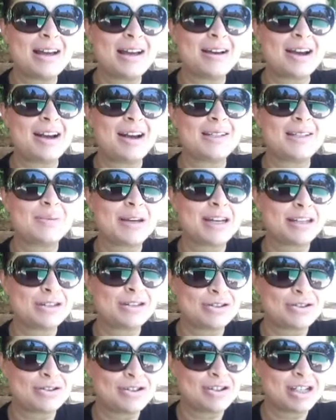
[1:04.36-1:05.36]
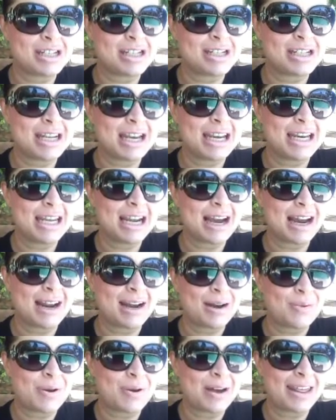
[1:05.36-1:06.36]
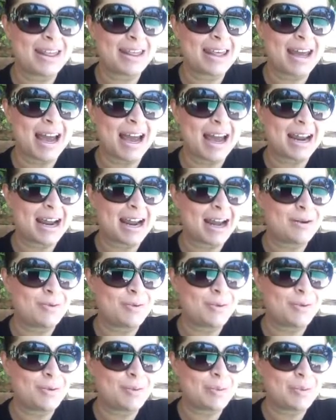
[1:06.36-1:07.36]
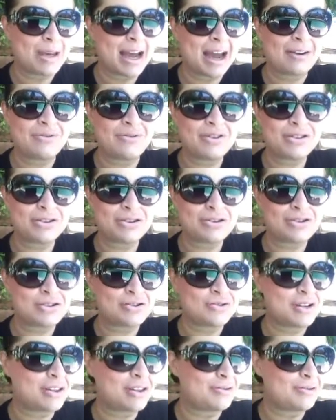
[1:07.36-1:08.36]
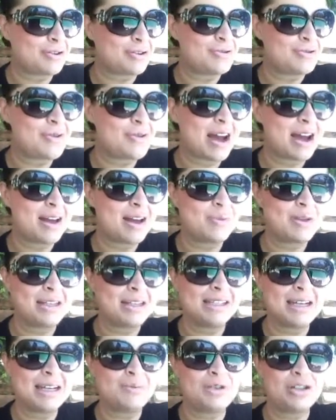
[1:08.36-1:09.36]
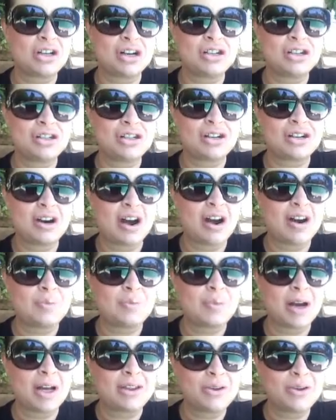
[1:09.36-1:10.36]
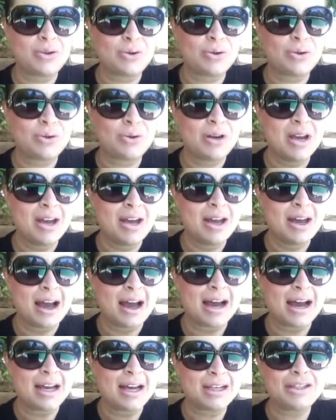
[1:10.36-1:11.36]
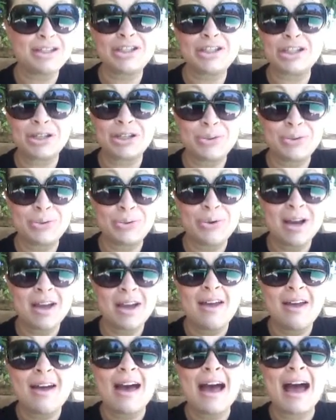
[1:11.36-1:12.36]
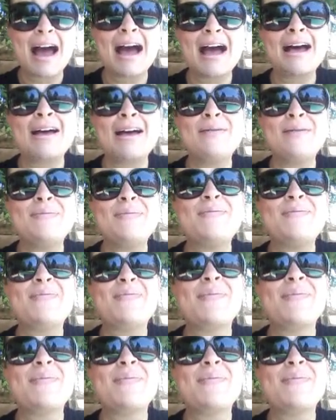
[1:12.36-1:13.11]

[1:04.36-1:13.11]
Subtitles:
cosmetic surgeon in Nicaragua that I will be having surgery through. His name's Dr. Armando Siu. And